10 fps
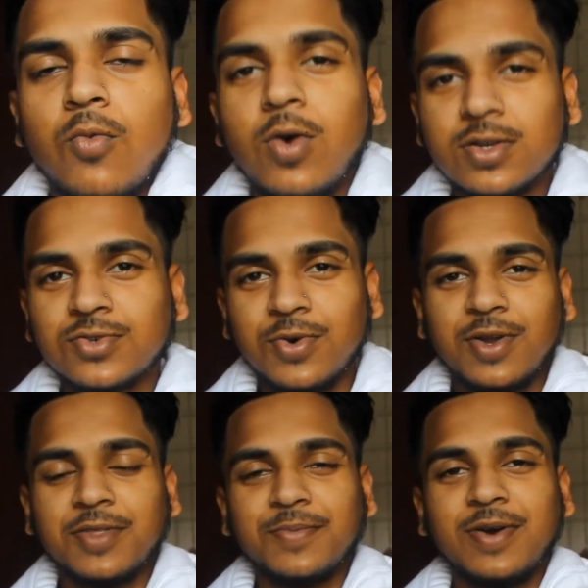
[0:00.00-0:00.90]
what is
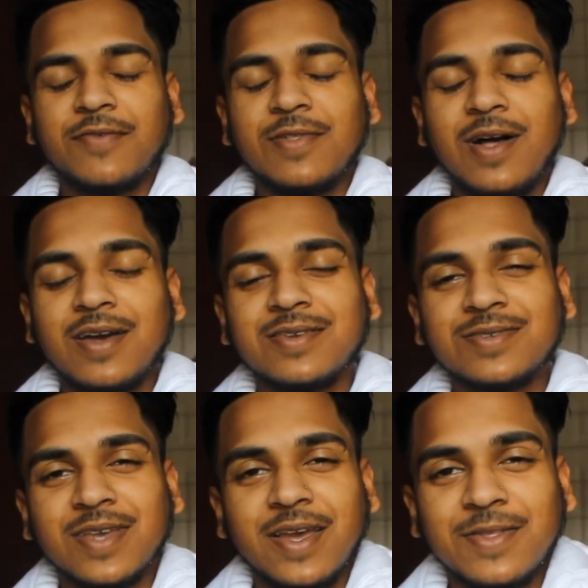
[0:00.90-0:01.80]
going on the private
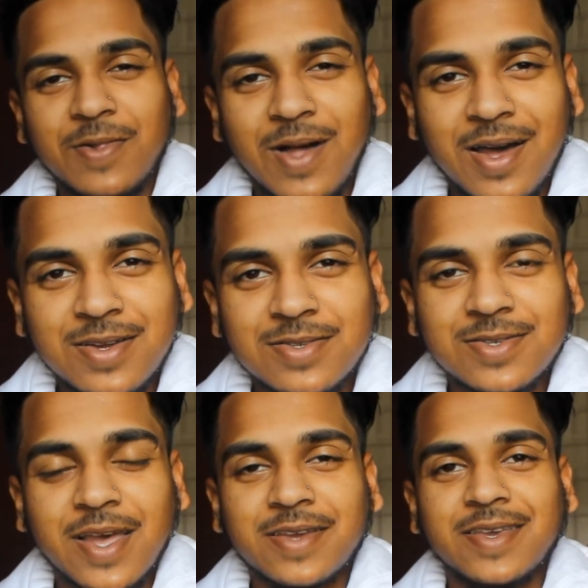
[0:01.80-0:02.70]
lions and the
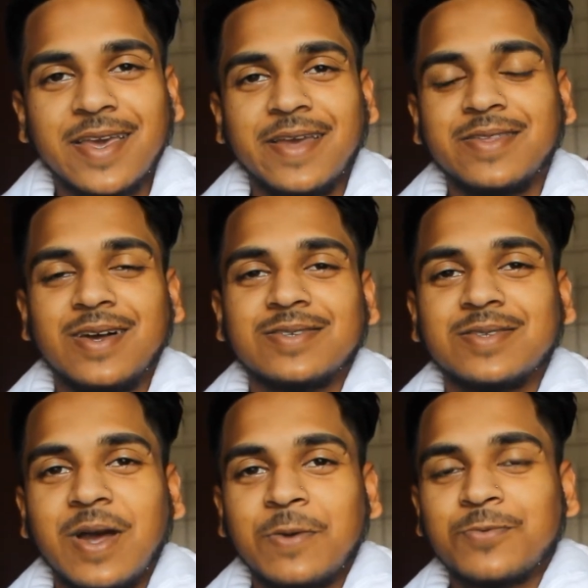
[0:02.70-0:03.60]
lions that cannot
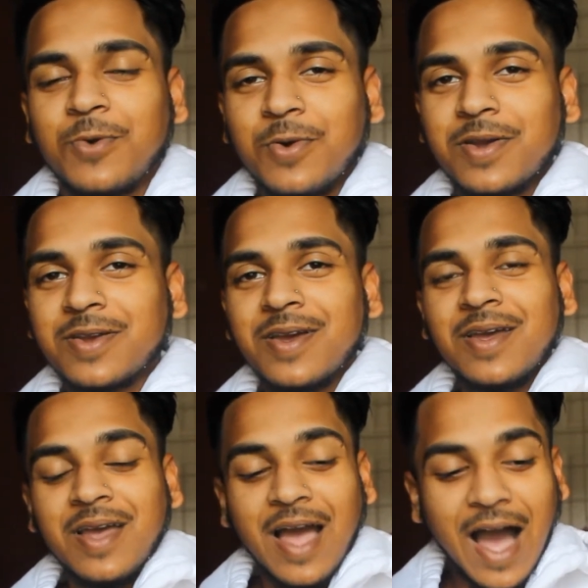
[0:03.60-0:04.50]
stop roaring
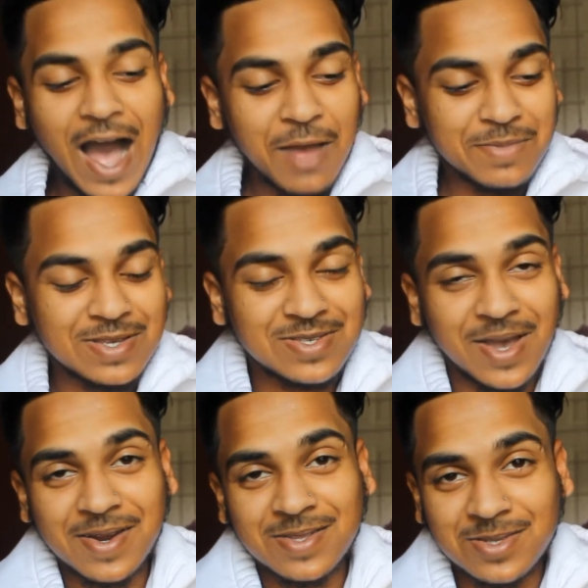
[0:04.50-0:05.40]
i'm
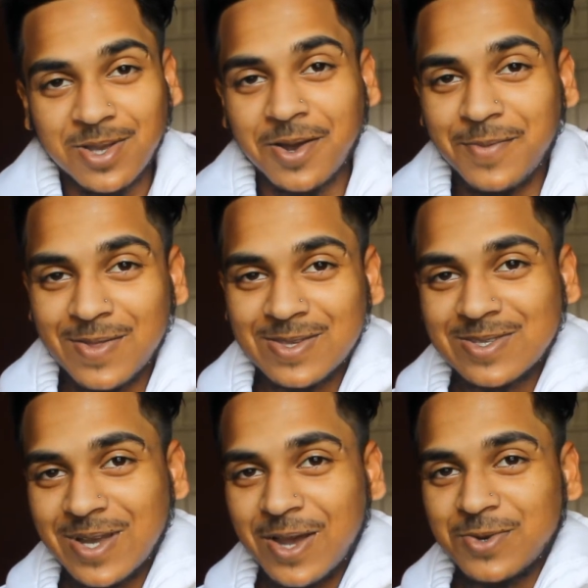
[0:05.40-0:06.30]
excited to talk about this
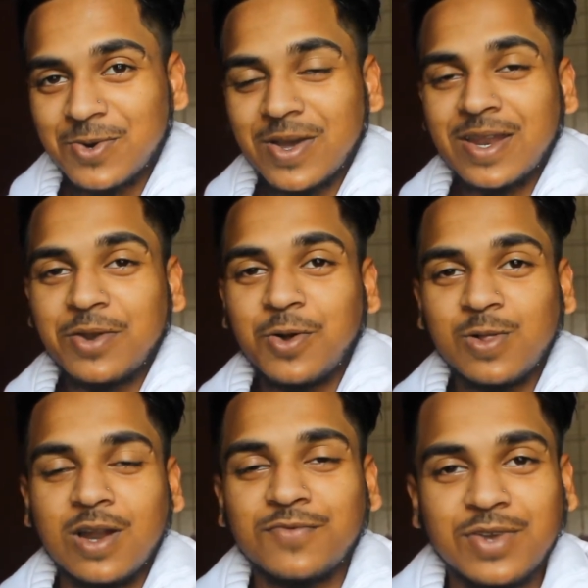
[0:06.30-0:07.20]
title and i know a
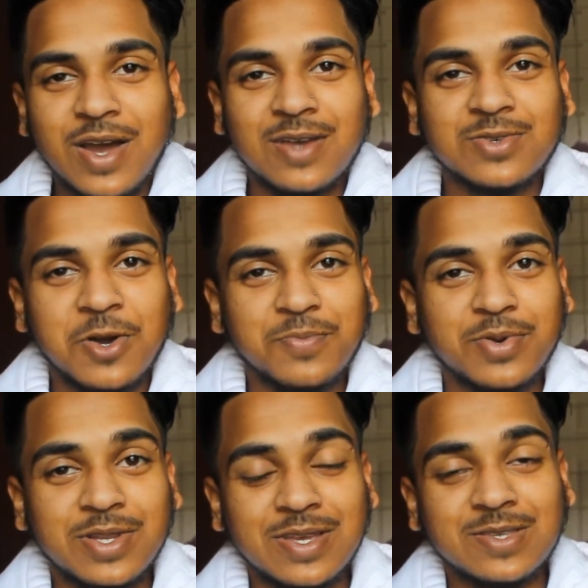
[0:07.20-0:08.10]
lot of you guys are
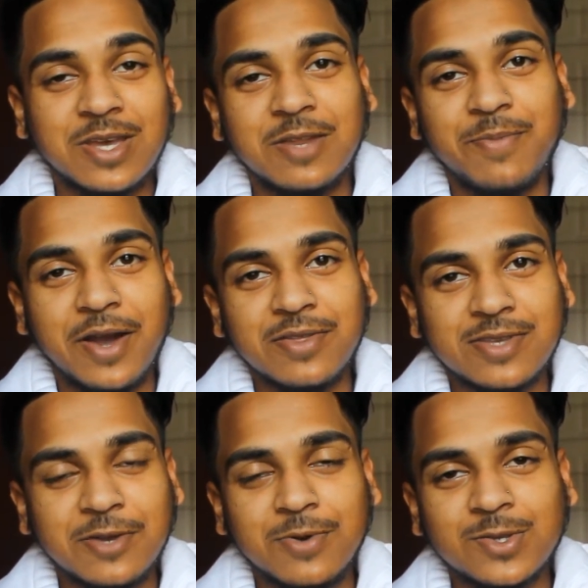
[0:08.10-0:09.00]
pretty excited by the
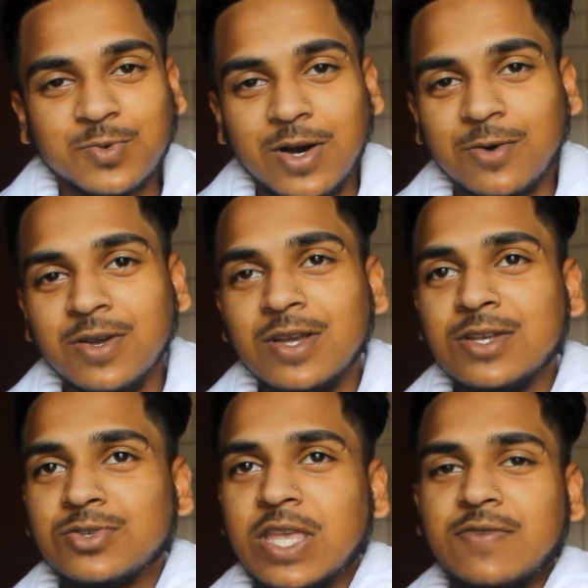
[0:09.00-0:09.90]
title as well
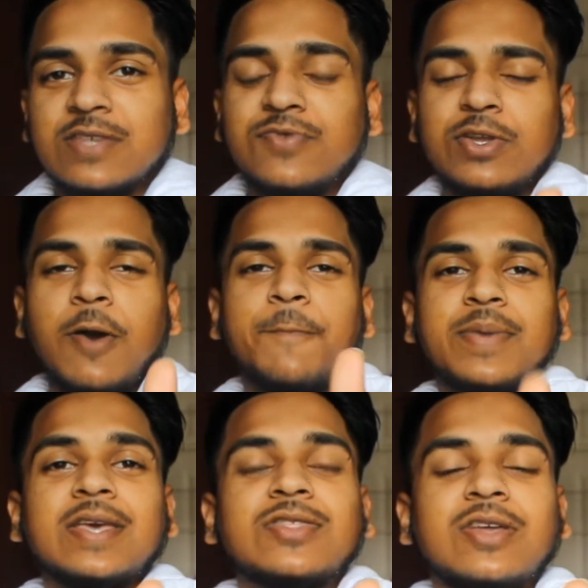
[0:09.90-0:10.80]
so give this video a
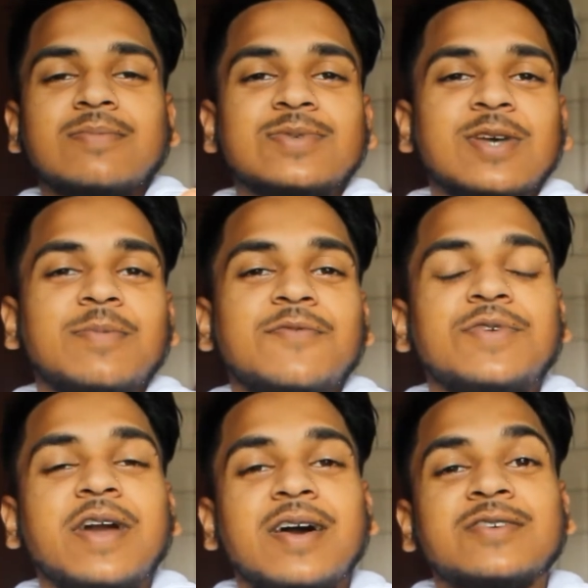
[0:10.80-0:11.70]
big thumbs up
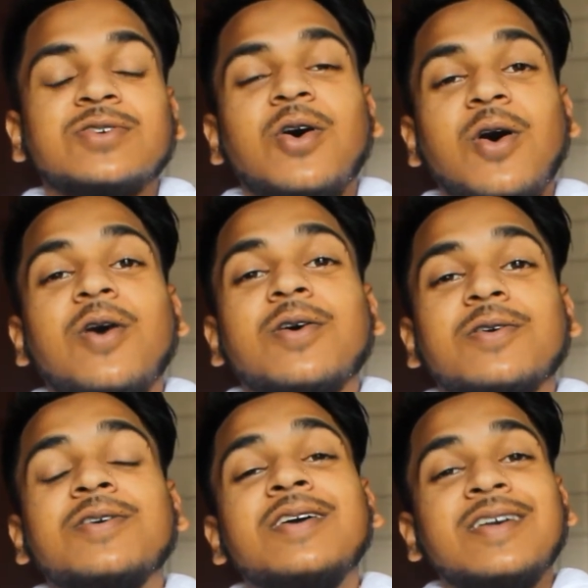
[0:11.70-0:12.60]
if you guys
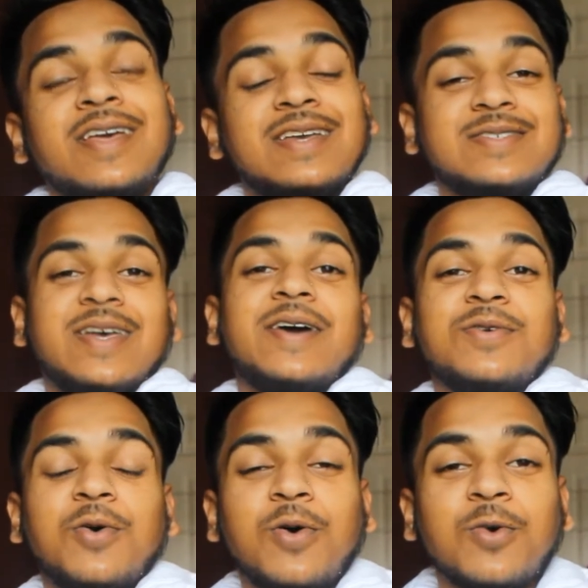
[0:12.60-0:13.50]
are
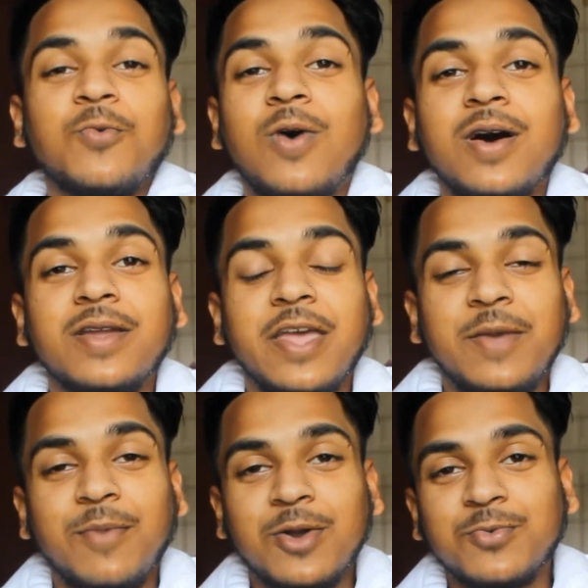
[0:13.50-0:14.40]
excited or want
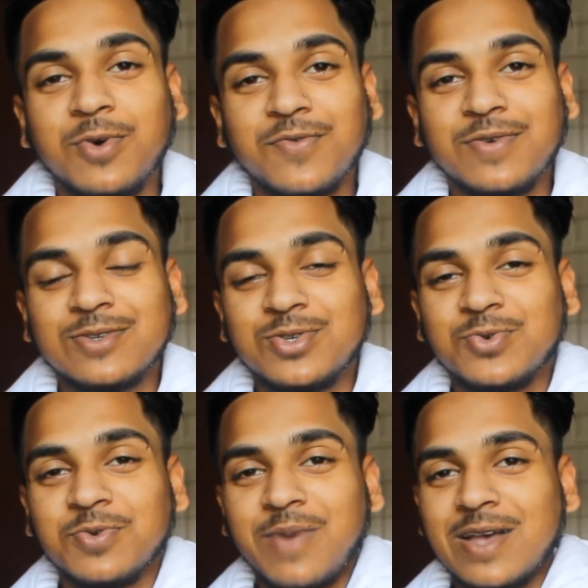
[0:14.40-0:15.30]
a modern warfare
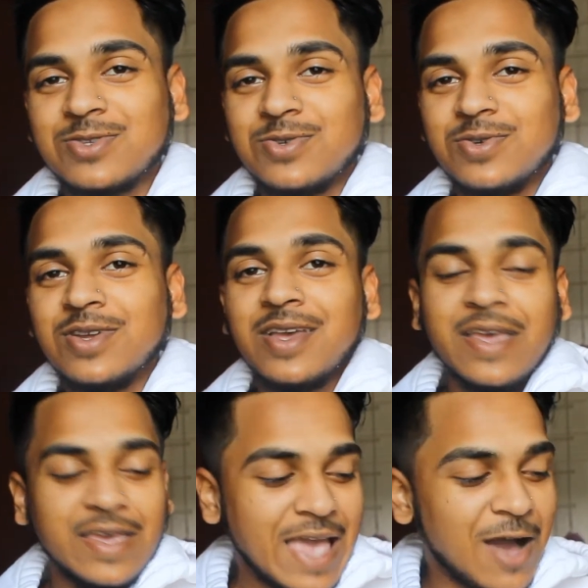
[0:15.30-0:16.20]
2 remastered
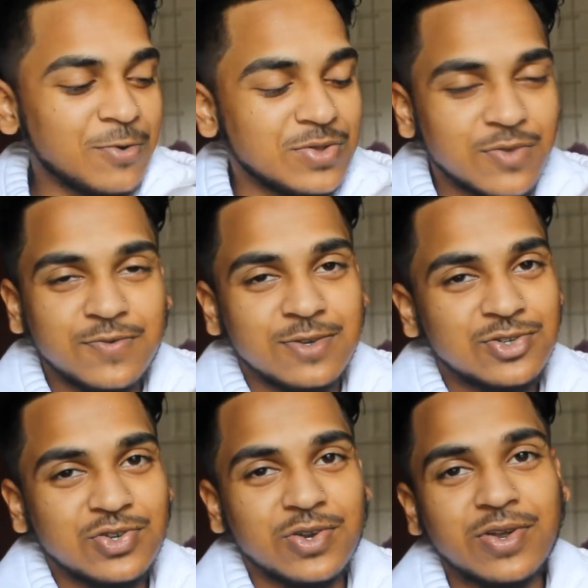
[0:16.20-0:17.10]
out in the
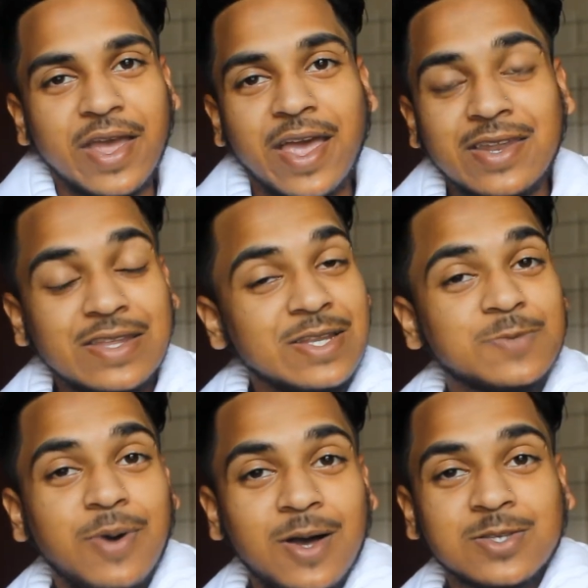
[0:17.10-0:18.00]
future and it
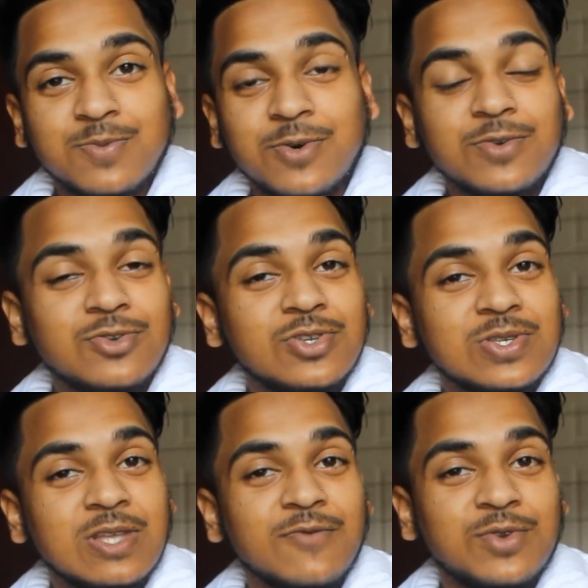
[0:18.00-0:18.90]
is possible you
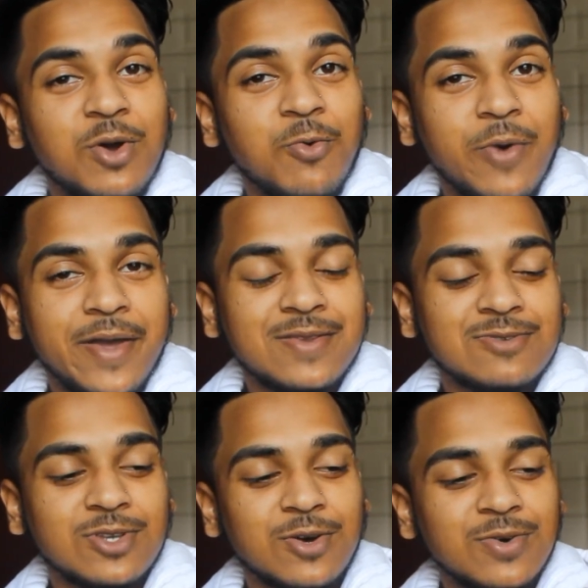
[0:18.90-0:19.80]
just never know when
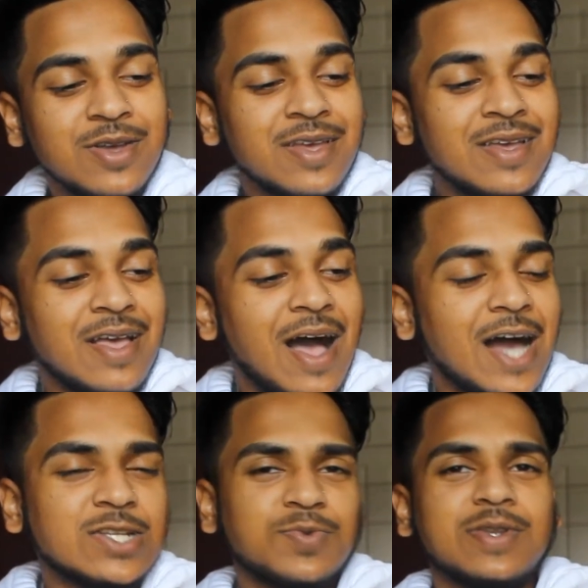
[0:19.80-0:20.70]
so
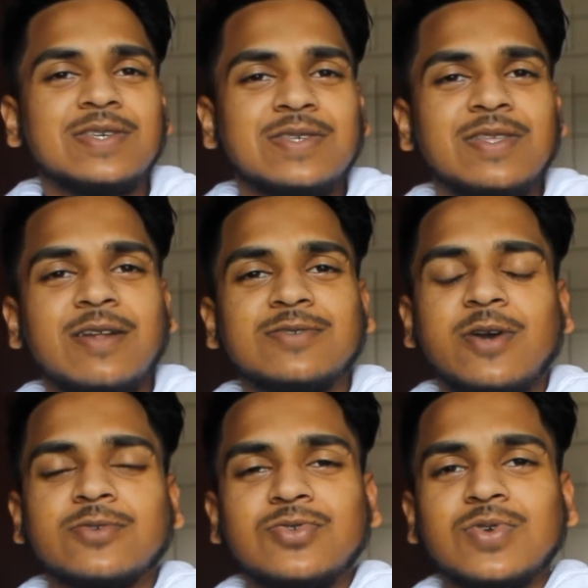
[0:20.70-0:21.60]
i just wanted to sit down and
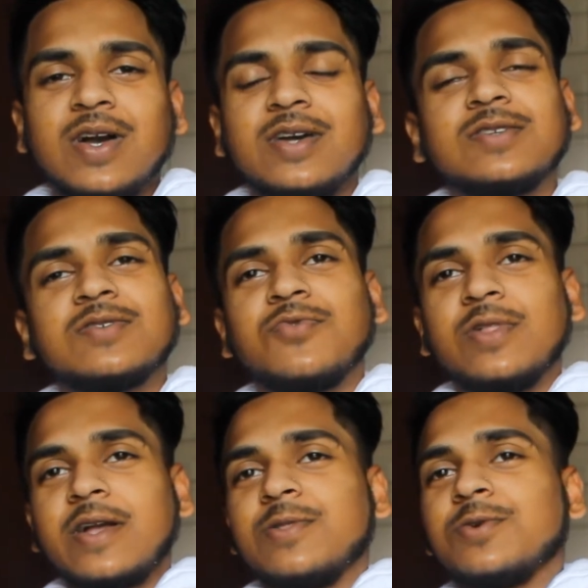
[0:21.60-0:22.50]
talk to you guys for
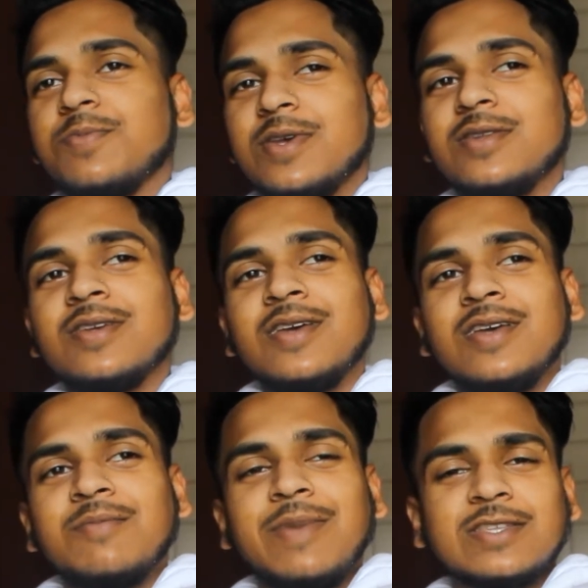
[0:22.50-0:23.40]
like a little bit
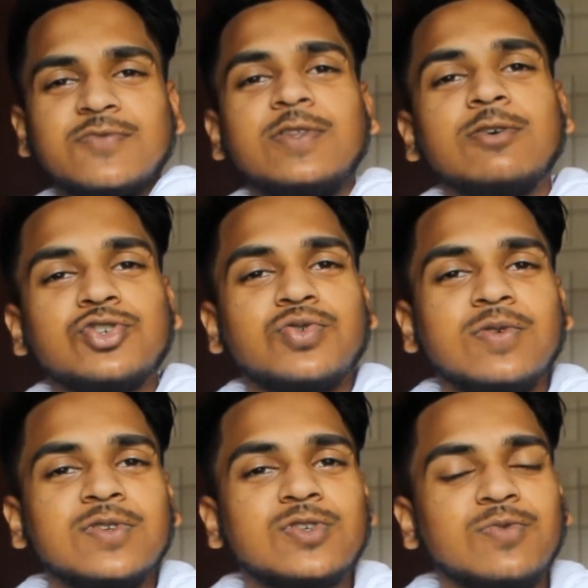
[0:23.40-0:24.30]
make this video
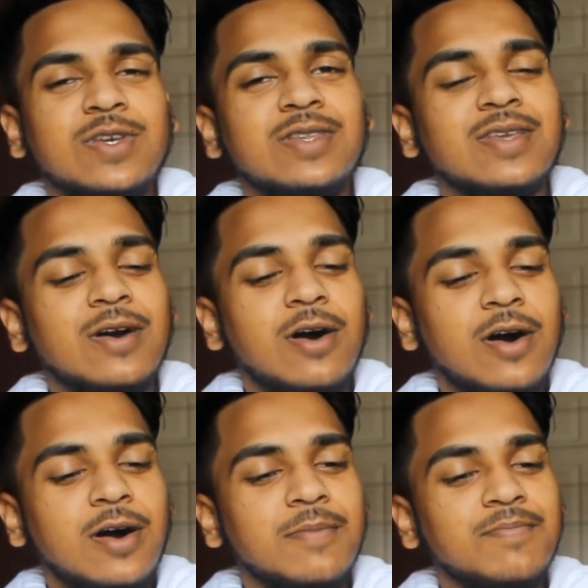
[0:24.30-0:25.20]
short and sweet
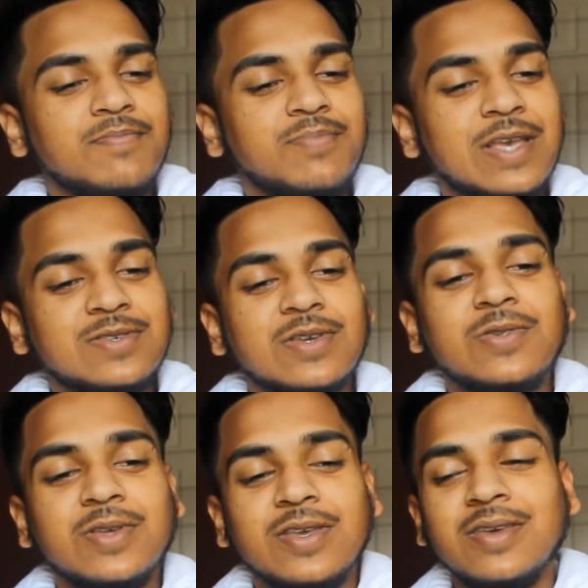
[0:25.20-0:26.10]
um
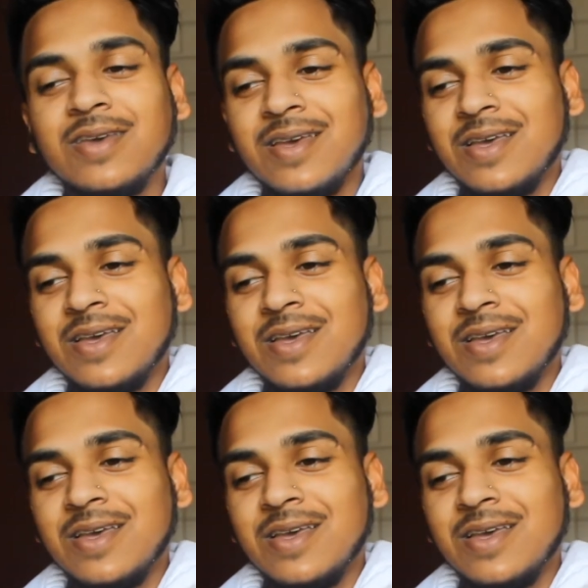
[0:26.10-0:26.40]
basically